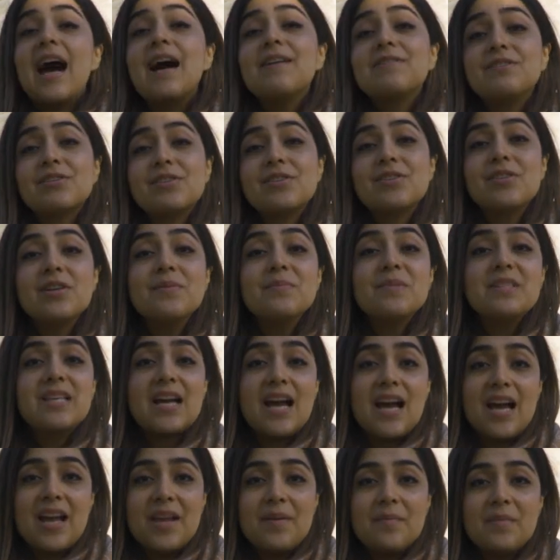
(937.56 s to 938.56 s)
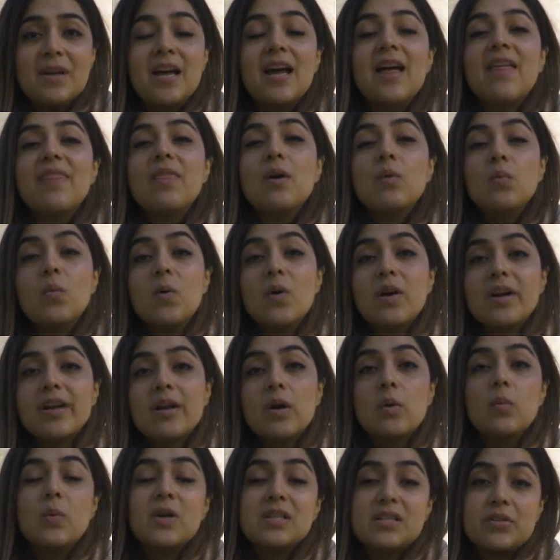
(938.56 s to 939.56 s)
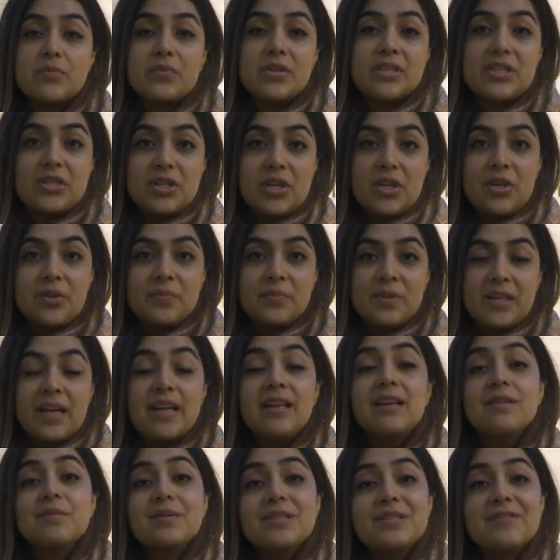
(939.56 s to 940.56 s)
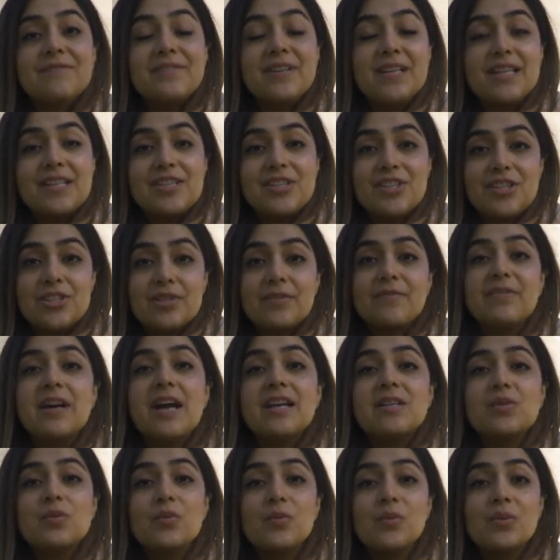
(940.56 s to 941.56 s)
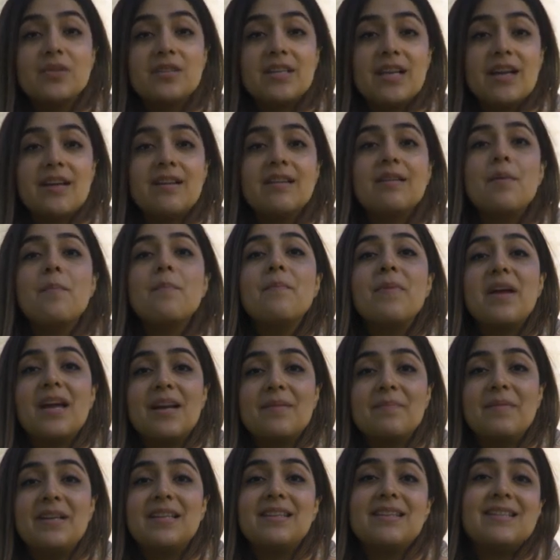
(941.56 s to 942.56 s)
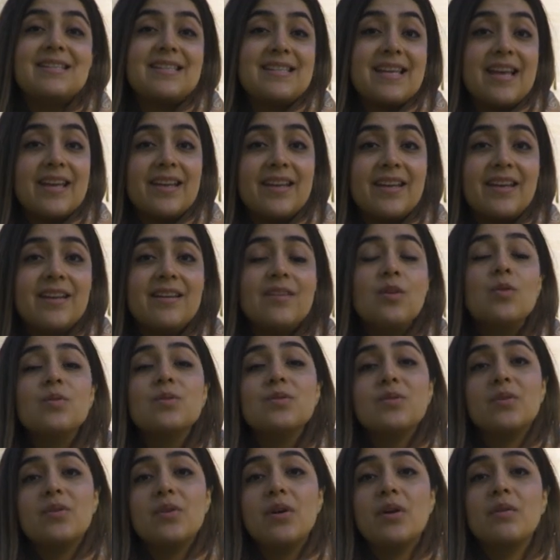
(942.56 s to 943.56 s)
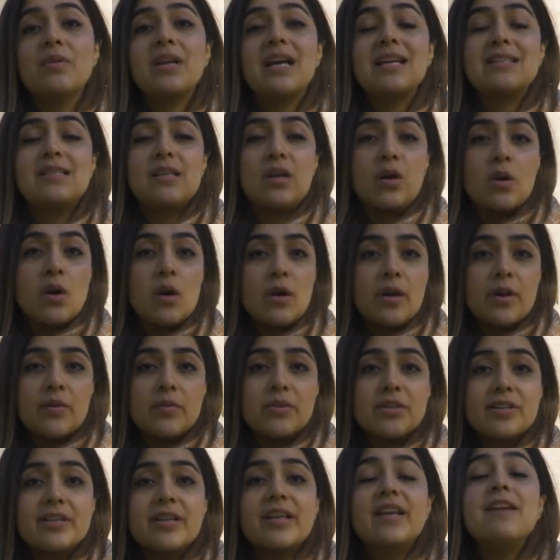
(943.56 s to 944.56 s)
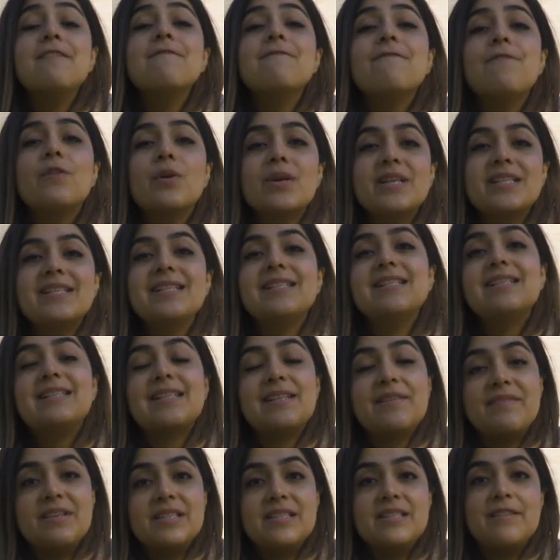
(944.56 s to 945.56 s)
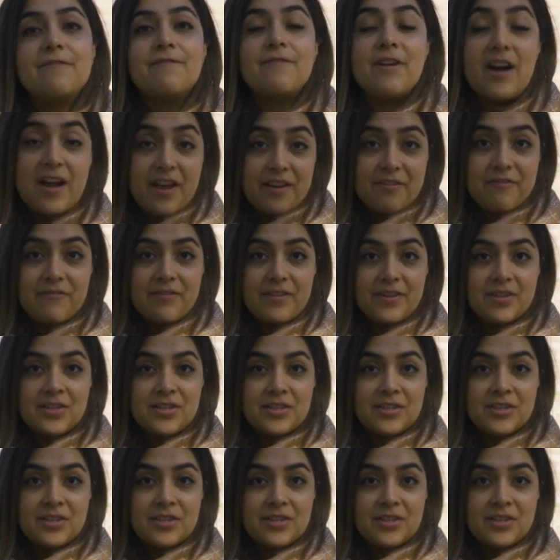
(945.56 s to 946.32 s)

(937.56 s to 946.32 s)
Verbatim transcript: After some time, the work was resumed and it was finished by Sultan Mehmed the Second, also known as the Conqueror, in fourteen seventy-five.